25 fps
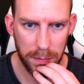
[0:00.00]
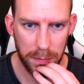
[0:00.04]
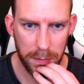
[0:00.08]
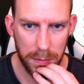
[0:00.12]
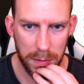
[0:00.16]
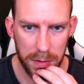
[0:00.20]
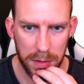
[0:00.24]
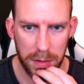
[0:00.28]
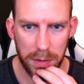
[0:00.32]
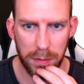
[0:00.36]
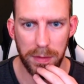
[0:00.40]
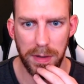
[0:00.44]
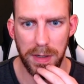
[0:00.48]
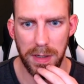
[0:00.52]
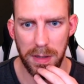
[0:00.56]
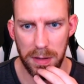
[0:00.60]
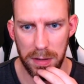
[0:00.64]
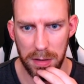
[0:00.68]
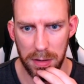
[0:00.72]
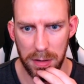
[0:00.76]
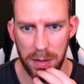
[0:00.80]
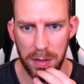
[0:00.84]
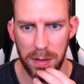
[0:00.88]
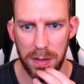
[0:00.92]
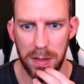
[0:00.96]

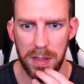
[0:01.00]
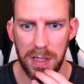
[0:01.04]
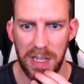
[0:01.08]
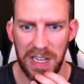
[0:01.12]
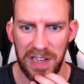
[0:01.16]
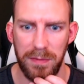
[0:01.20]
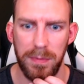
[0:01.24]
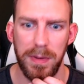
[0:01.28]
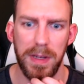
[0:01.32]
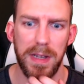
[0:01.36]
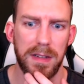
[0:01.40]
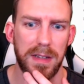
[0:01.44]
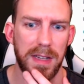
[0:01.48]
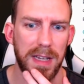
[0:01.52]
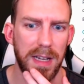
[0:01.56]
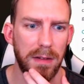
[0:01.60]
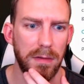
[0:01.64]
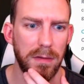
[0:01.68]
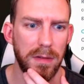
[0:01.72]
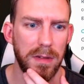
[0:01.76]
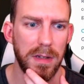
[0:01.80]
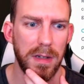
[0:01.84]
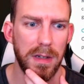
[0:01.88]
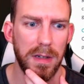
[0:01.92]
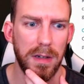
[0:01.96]
screenshots, FPS
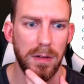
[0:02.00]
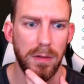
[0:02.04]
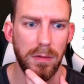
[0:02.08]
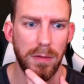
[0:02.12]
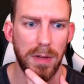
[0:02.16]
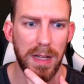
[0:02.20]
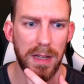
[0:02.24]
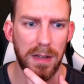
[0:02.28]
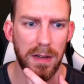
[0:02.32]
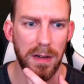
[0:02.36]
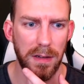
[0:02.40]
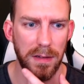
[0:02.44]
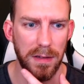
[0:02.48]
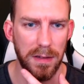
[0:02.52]
counter, all that kind of